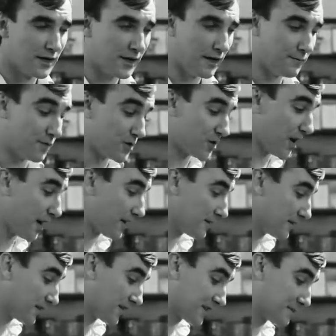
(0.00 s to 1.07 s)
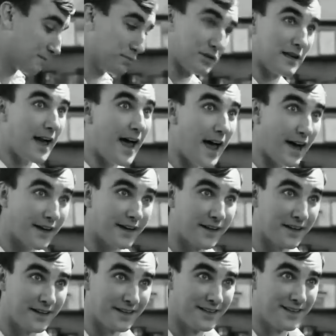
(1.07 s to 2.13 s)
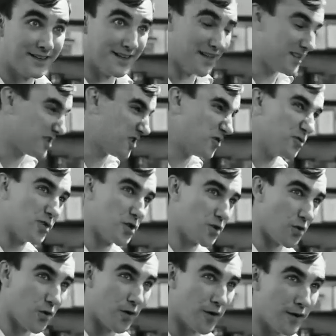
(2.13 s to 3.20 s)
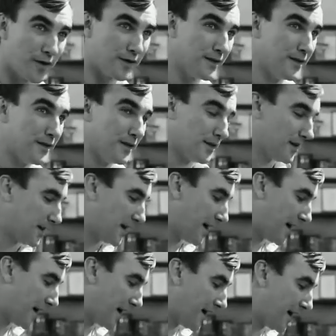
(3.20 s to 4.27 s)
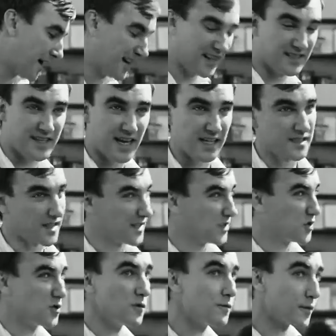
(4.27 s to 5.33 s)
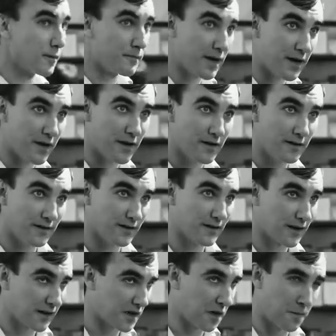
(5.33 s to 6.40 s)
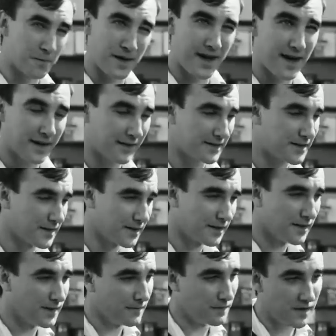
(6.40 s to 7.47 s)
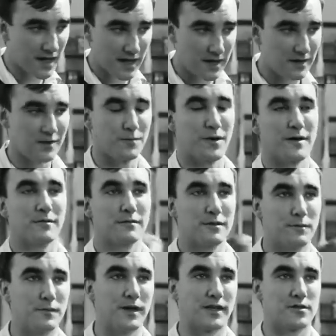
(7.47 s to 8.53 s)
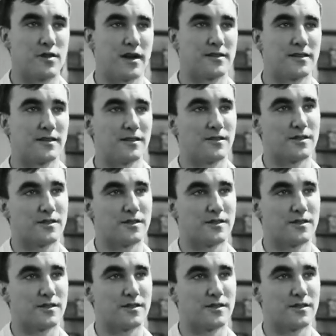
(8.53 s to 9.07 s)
If your shot looks black, is too short, and tastes like super bitter and compact, then you're probably extracting a little